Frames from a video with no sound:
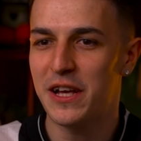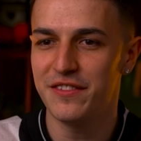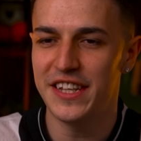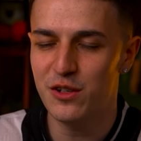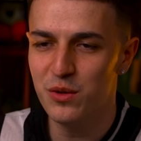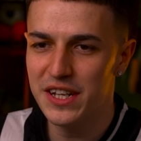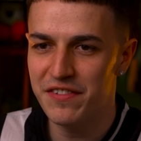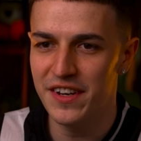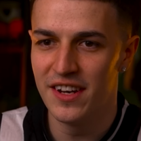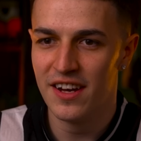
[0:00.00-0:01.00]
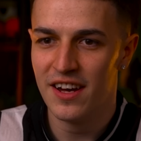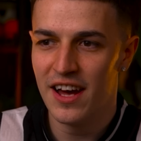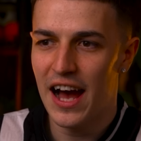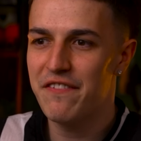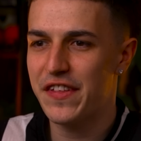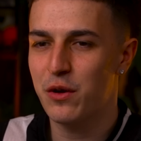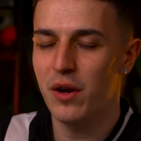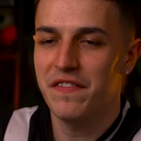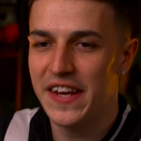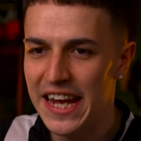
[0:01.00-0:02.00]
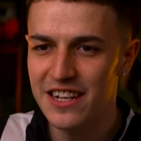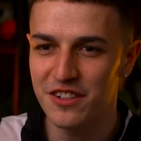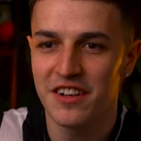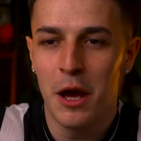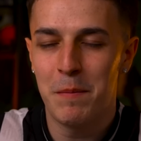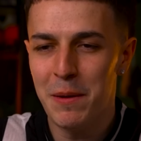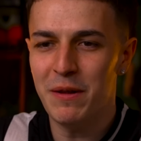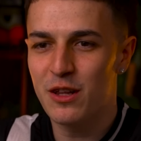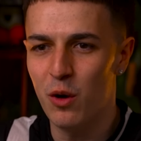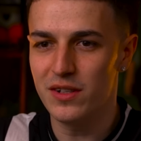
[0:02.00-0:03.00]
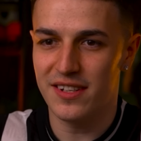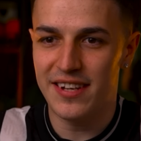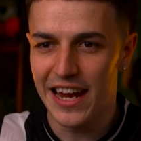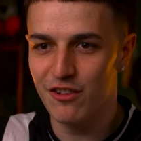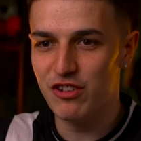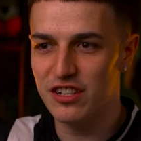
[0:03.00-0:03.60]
because they don't even have the qualifications. People go to secondary